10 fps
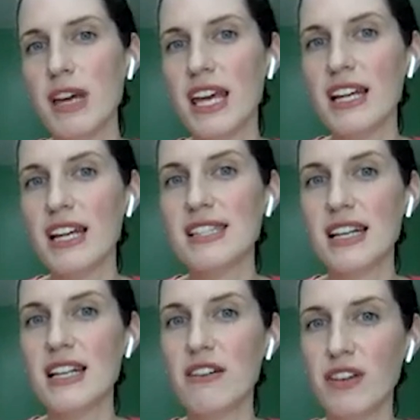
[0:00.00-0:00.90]
making
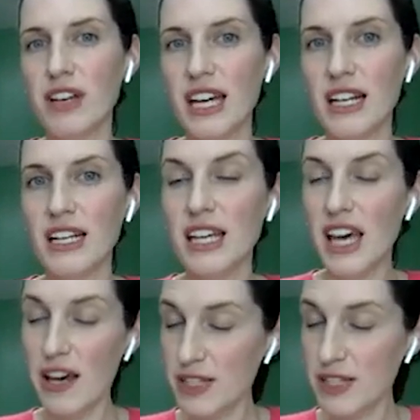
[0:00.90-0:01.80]
significant
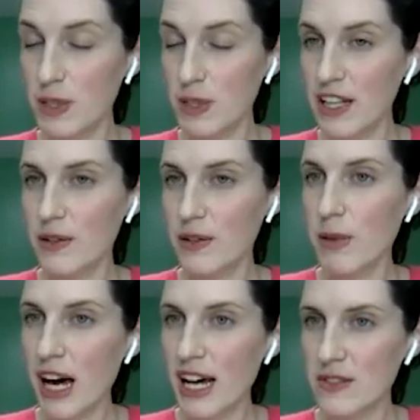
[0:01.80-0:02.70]
gifts within those
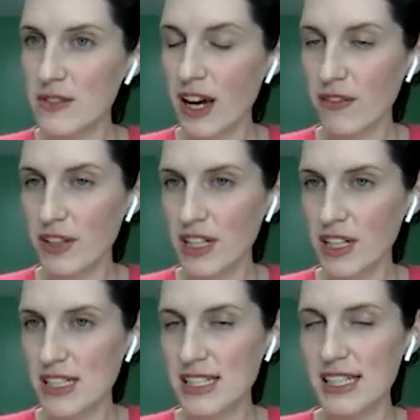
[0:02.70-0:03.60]
past 5
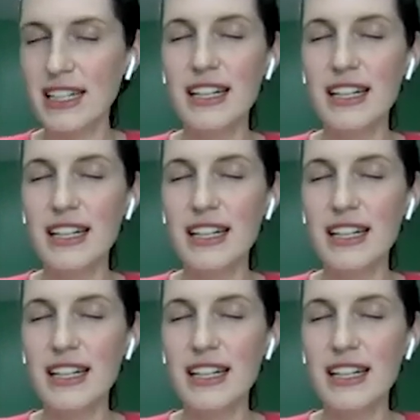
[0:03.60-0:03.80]
years,